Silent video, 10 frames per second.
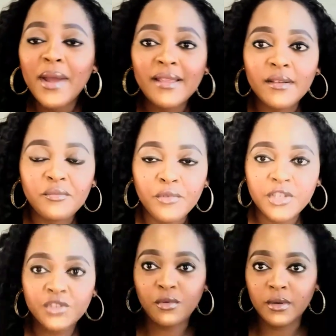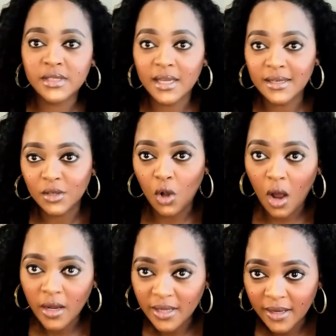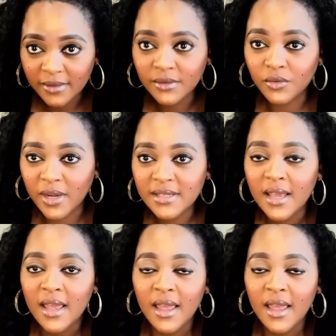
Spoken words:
were at that restaurant in Ghana, right?